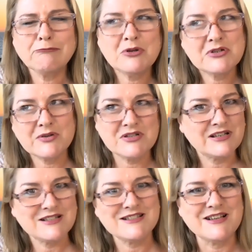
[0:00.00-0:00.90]
which I was going
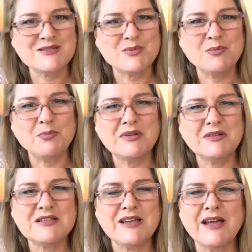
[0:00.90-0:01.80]
to discuss with Bill
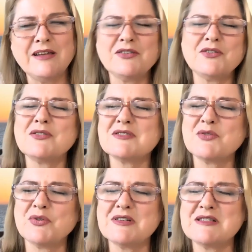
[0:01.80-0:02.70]
today. You know, not
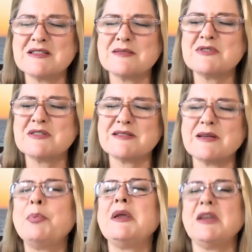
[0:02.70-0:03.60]
criticism, just
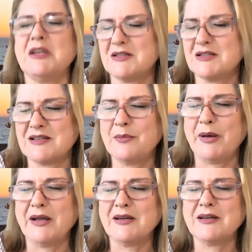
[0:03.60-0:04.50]
opinions
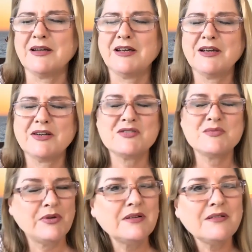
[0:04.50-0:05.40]
about it, because
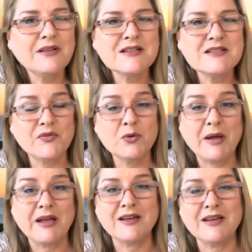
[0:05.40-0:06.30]
Bill is a
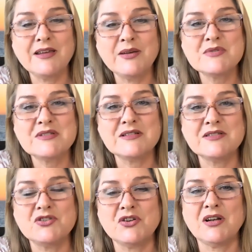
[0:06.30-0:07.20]
filmmaker. He was a
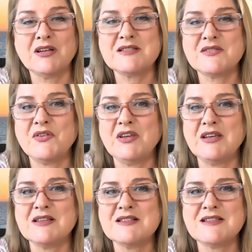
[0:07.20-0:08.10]
journalist for
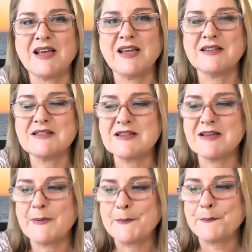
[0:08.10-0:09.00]
years and
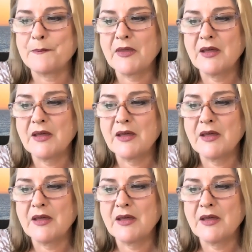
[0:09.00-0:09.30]
um,